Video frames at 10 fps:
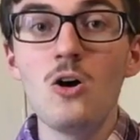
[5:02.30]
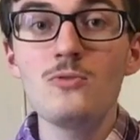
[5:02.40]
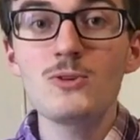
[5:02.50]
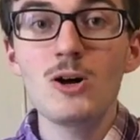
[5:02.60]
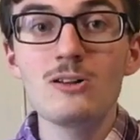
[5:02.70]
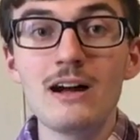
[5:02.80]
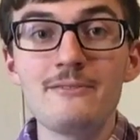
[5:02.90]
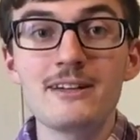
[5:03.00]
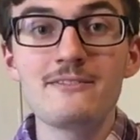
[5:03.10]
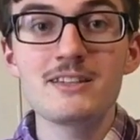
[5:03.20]
overall, I
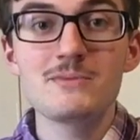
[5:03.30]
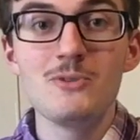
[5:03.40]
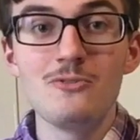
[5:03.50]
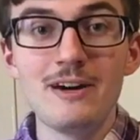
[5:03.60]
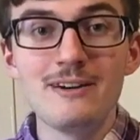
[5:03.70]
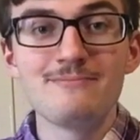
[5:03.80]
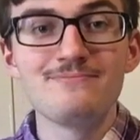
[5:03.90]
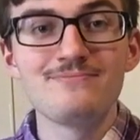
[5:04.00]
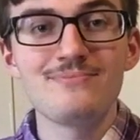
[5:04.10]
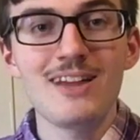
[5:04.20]
would give this movie
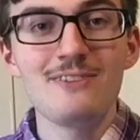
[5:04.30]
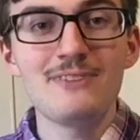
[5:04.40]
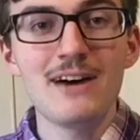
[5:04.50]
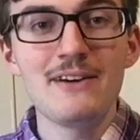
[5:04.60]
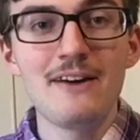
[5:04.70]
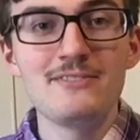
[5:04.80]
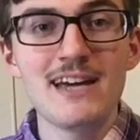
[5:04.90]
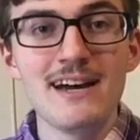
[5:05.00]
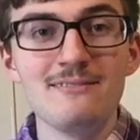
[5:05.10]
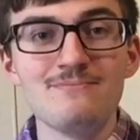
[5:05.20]
a 5 out of 10.